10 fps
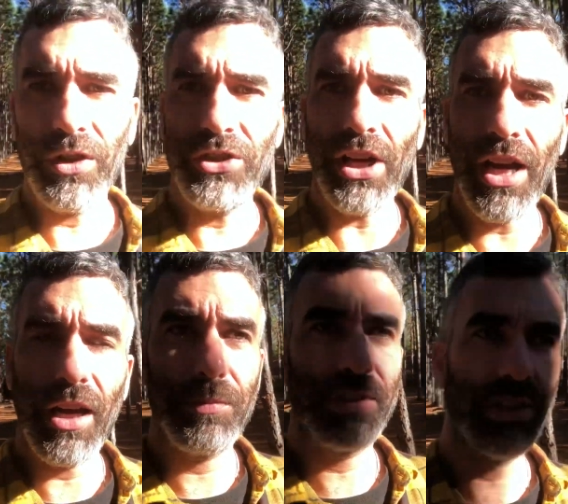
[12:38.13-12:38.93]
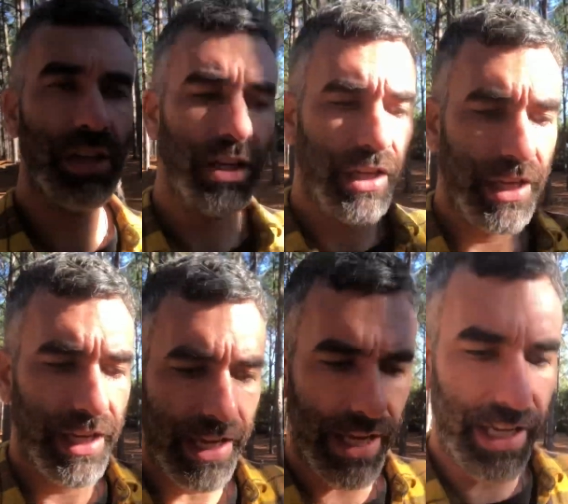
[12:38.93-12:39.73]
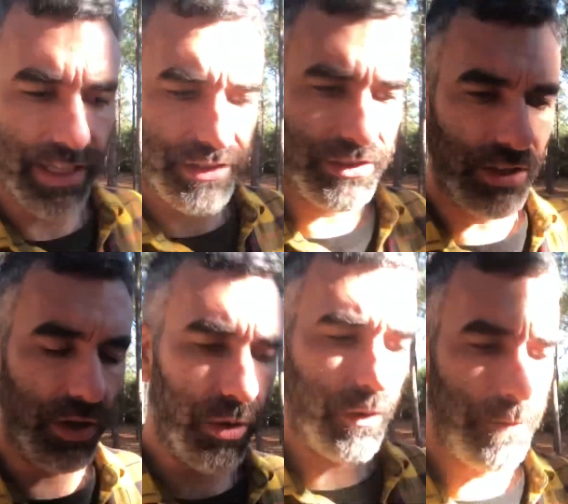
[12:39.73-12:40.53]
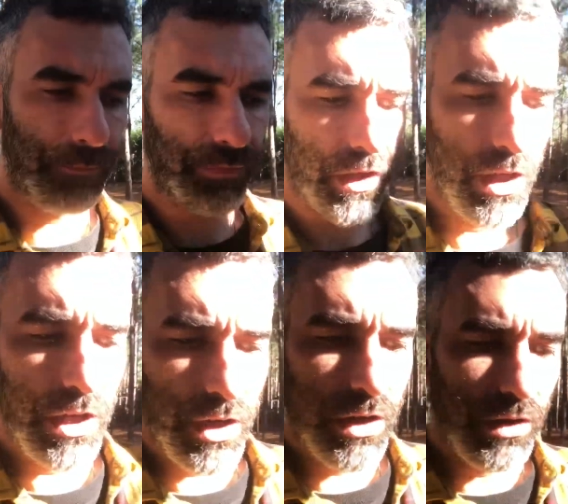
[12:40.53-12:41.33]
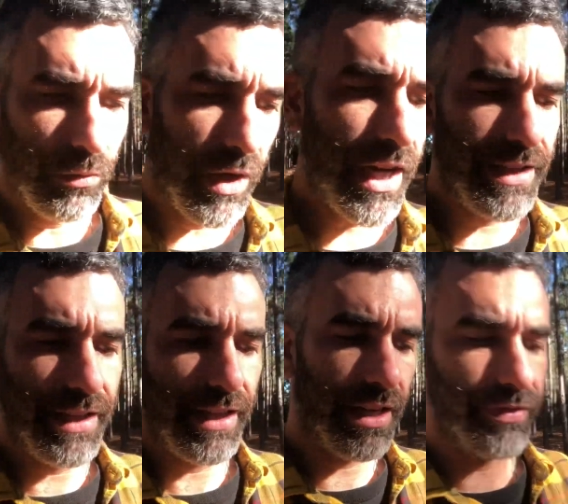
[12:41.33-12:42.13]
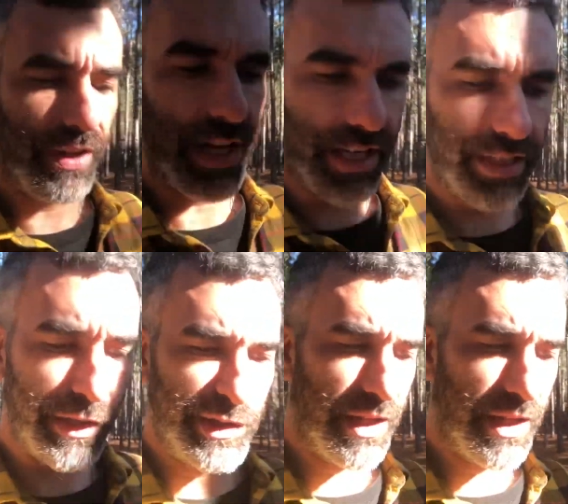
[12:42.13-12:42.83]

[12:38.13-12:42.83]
jobs. And so one idea I've had is